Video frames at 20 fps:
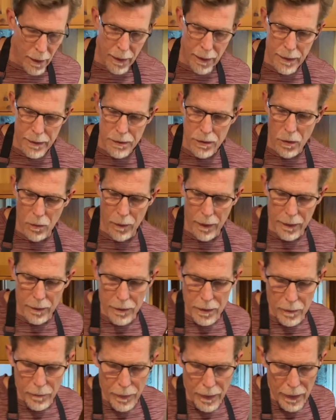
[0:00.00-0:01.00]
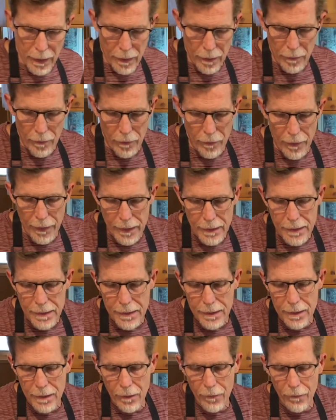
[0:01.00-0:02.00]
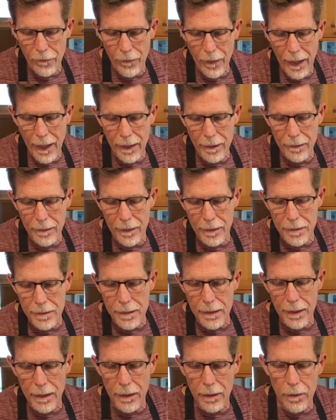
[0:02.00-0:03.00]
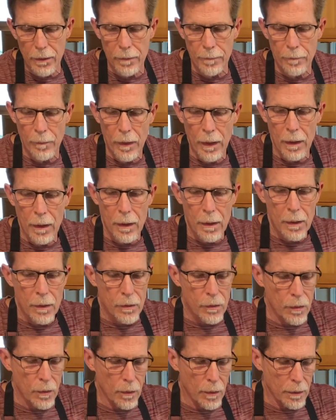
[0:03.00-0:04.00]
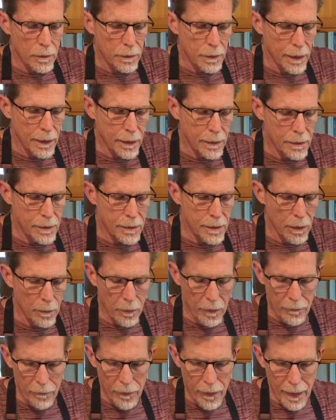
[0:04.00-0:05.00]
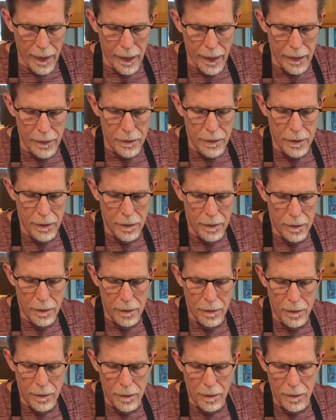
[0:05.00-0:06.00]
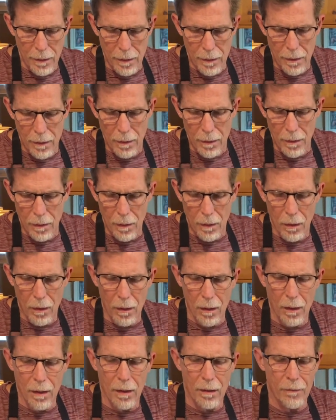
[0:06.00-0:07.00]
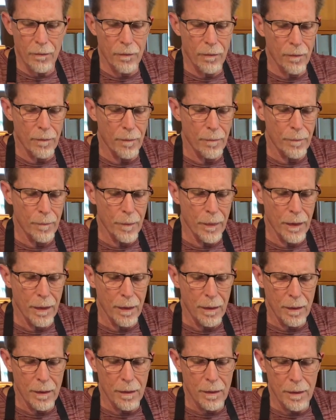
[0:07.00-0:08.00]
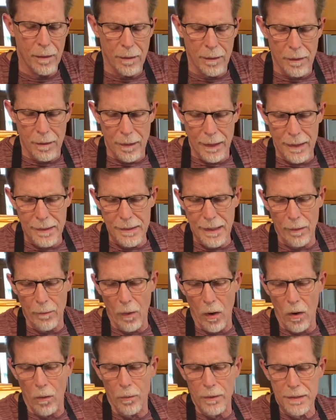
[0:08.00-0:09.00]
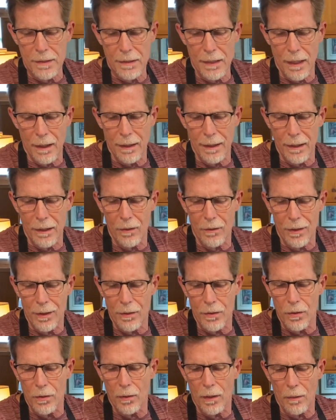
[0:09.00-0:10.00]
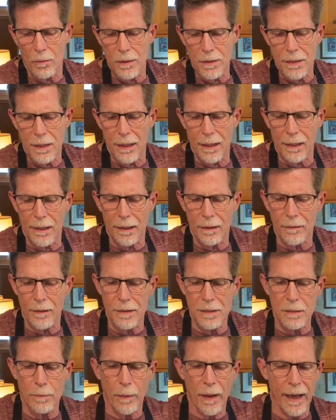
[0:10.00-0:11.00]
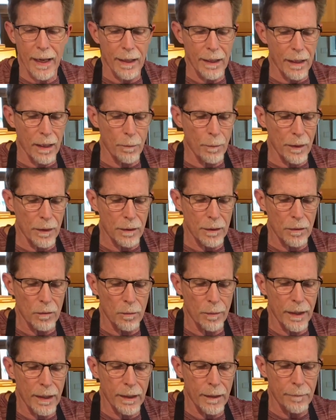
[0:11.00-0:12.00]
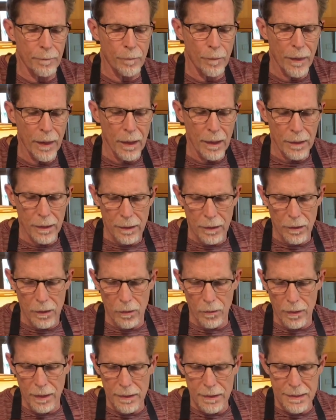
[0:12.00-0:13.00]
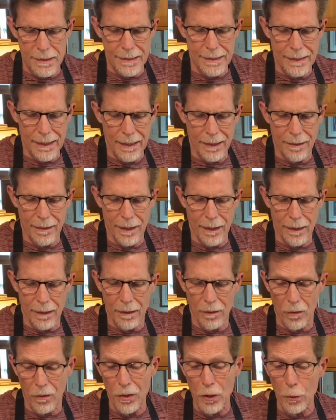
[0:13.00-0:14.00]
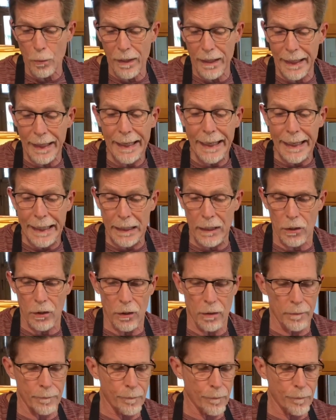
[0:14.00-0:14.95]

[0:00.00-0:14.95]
is going to be this fat that's here. So I'll take some of that off. As I'm always telling you to do, I was heating this pan up a little bit. You can see that, or you can hear